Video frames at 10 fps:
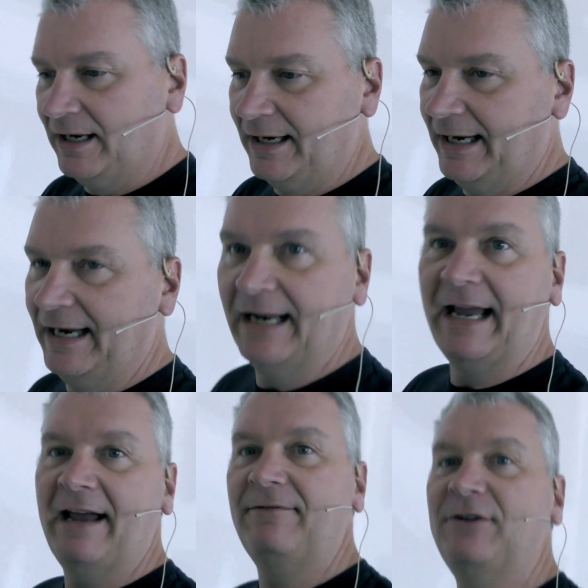and I
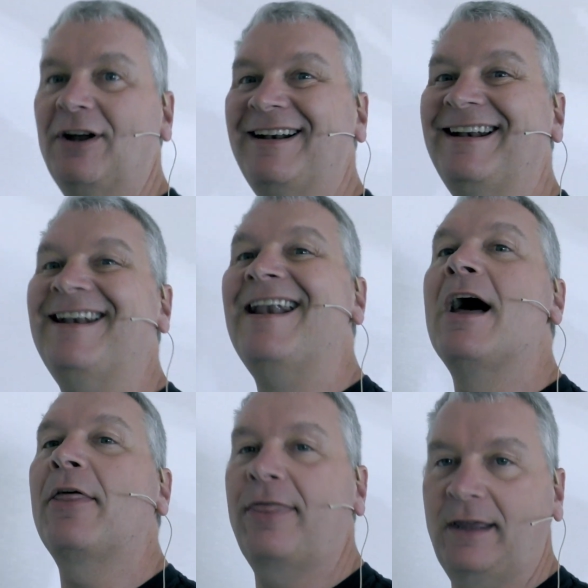have done
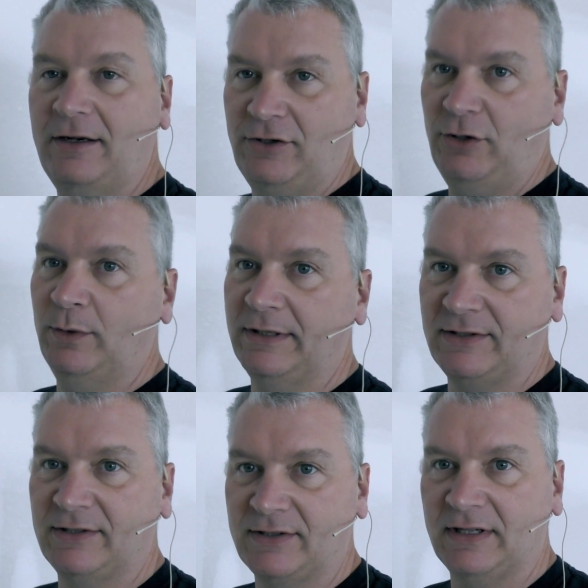nothing to it
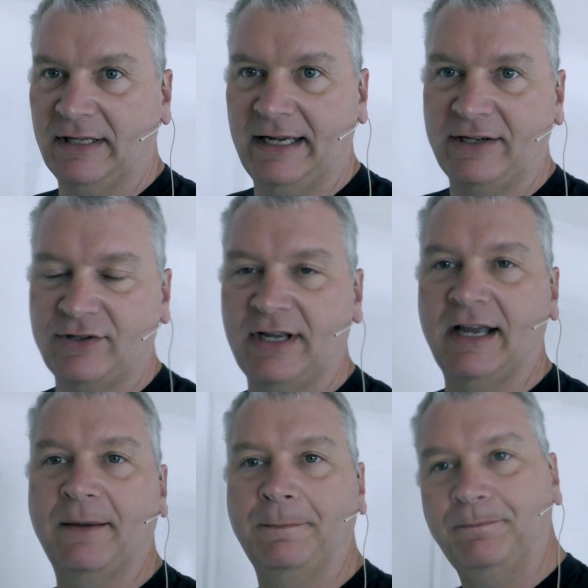since the last
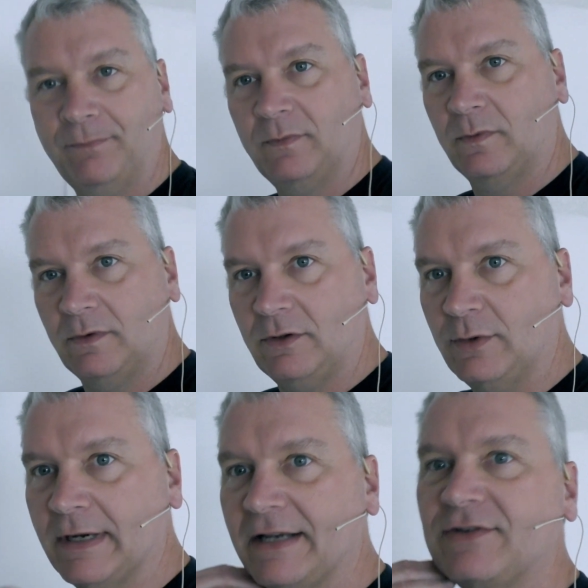time
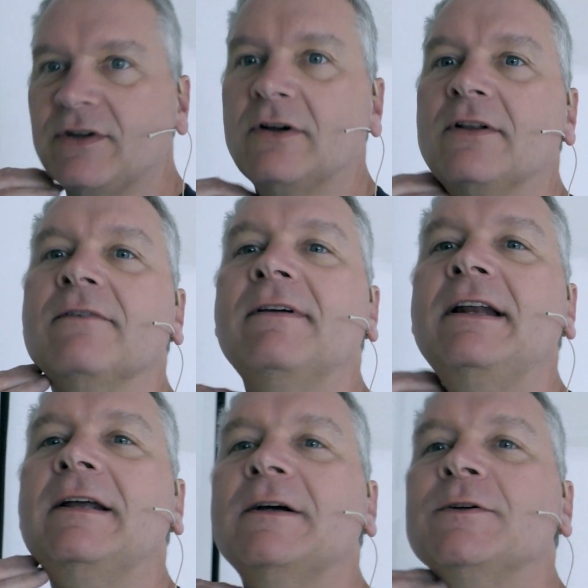you guys saw it on the
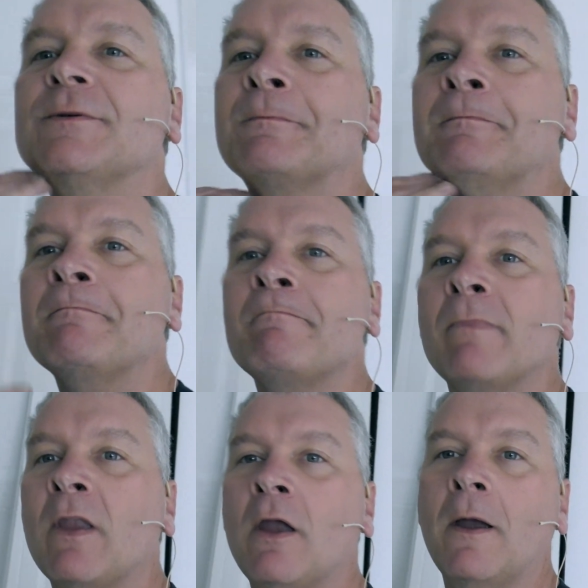videos.
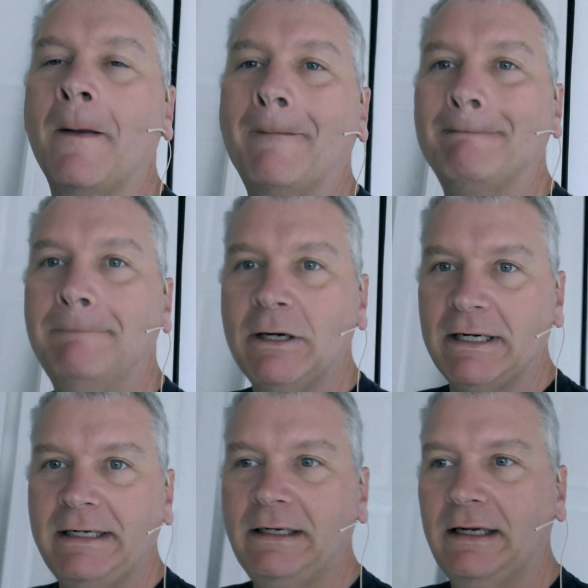
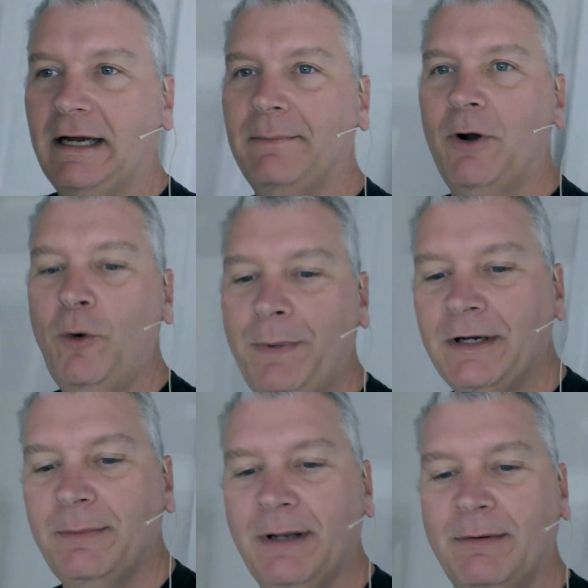But I'm
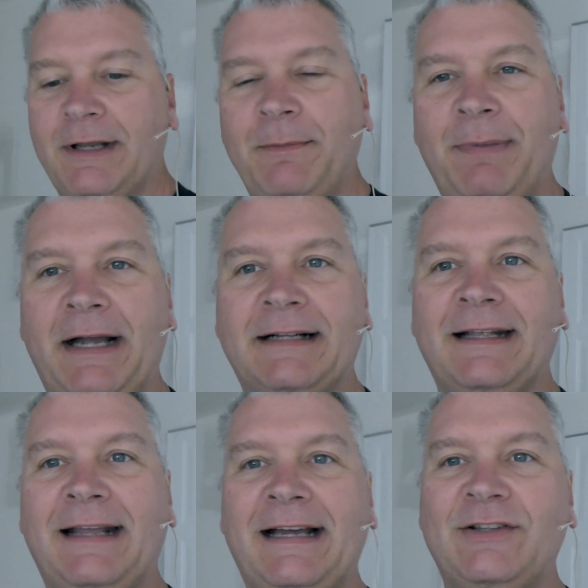hoping to be able to get back
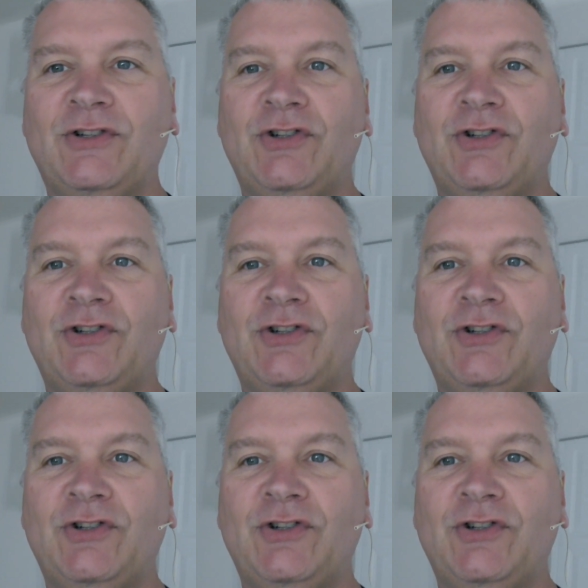to that